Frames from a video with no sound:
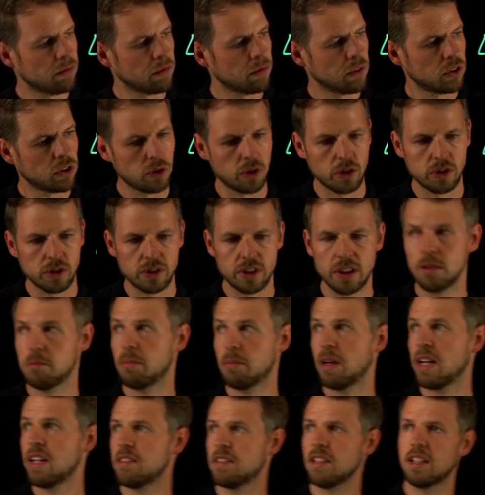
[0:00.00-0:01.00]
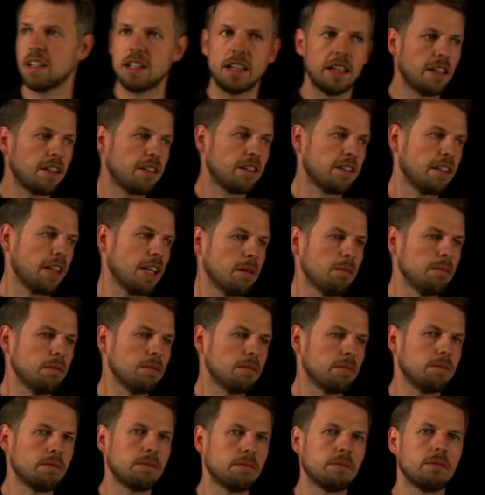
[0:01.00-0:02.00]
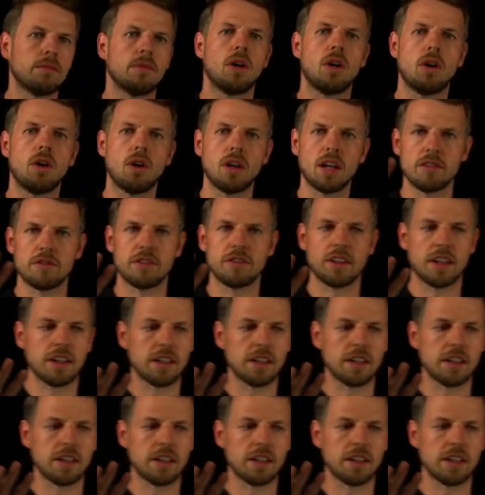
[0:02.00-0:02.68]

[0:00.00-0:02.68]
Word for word: So you see, basically the same. All I've done